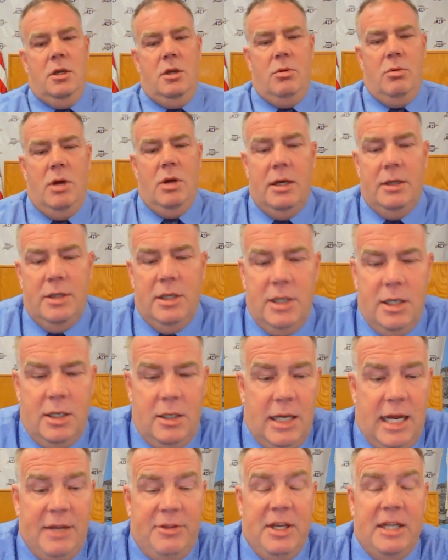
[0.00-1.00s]
Well,
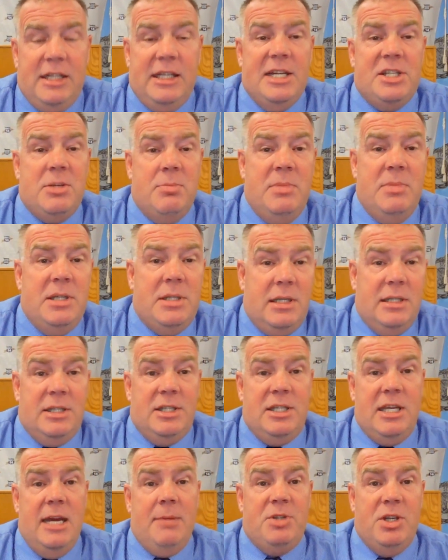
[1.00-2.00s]
I think that's a
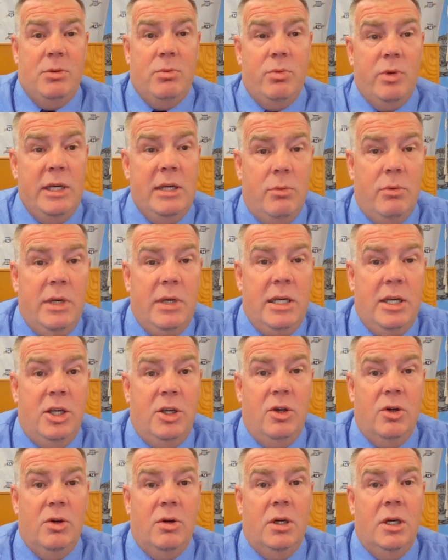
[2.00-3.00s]
misconception. We
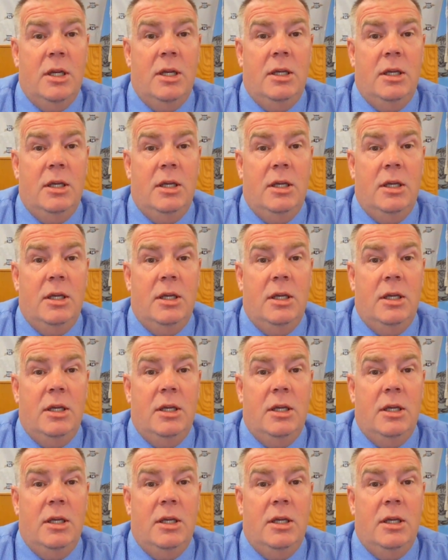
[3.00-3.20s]
knew.